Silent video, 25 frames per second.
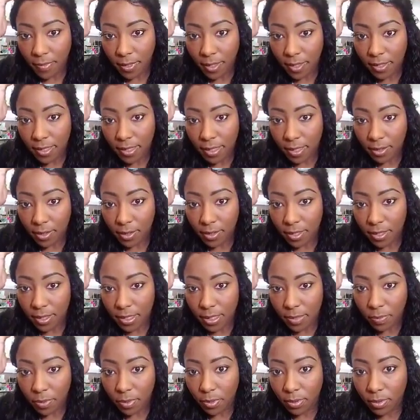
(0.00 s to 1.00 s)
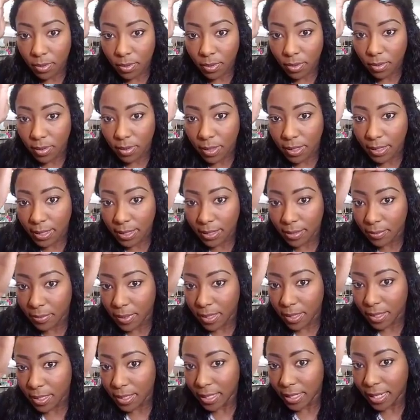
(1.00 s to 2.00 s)
So you just pull a little
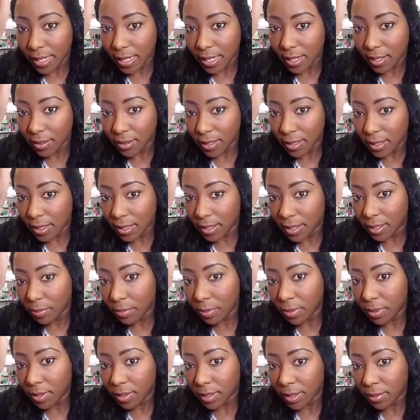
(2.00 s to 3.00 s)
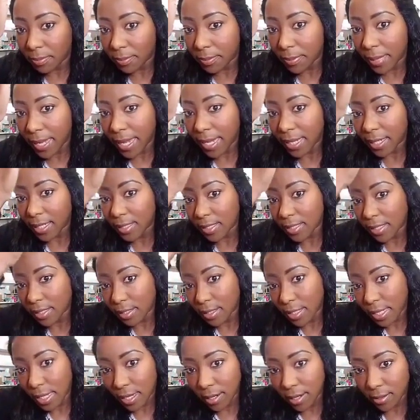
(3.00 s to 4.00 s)
bit down and then you pull it back into
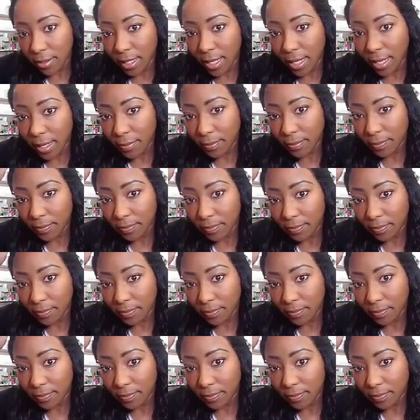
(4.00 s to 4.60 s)
the hairline.